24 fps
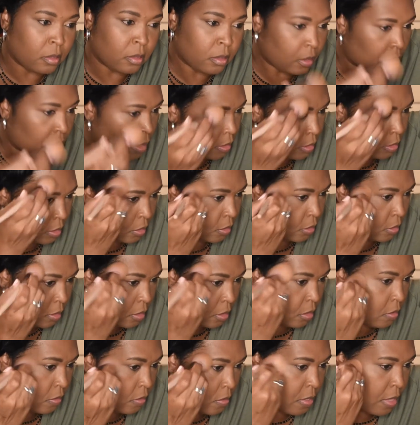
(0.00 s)
I'll just
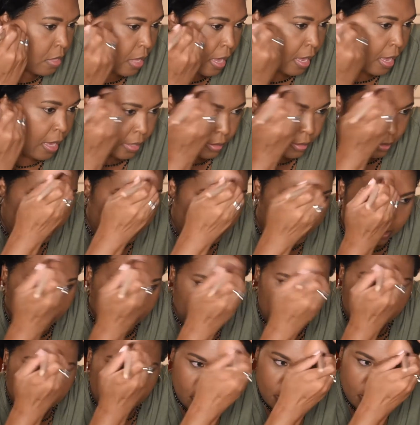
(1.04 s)
do that, and
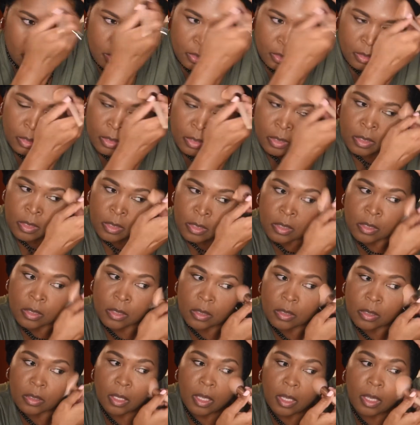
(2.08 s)

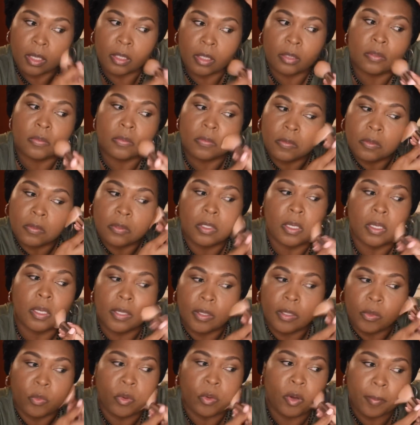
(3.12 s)
that kind
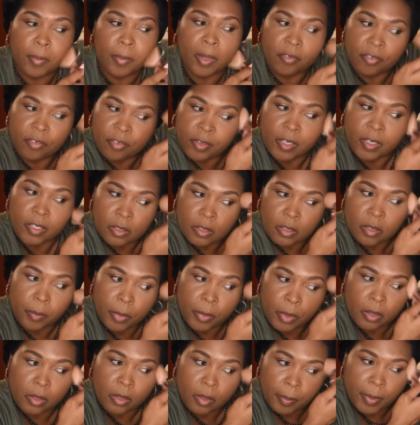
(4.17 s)
of warm my face up a
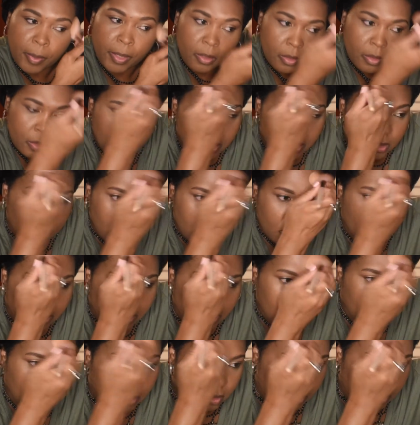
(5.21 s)
little bit.
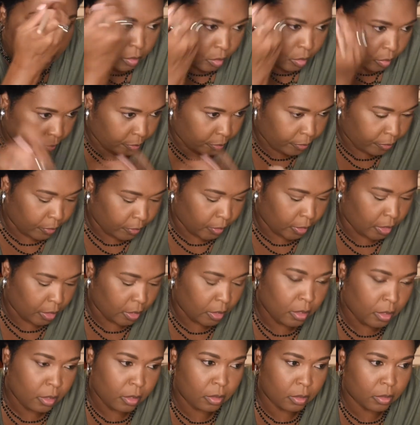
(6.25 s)
Hopefully
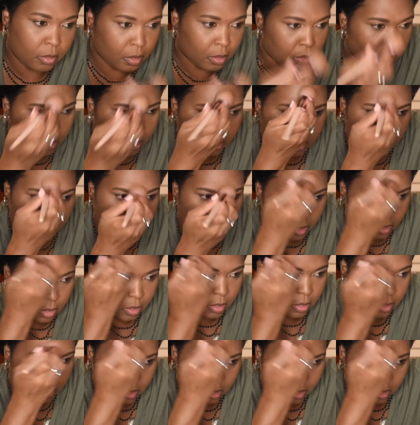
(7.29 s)
you can see